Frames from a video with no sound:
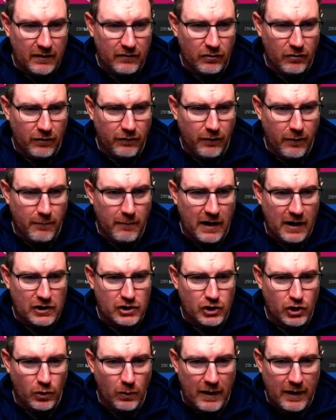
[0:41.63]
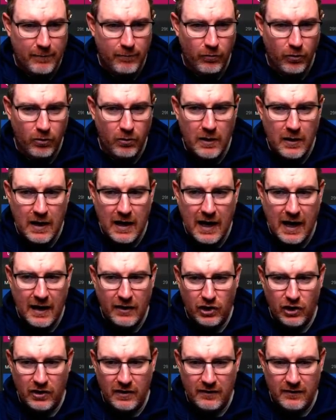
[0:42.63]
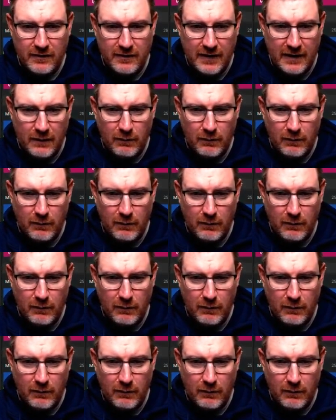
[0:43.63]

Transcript: From March to April, and you can see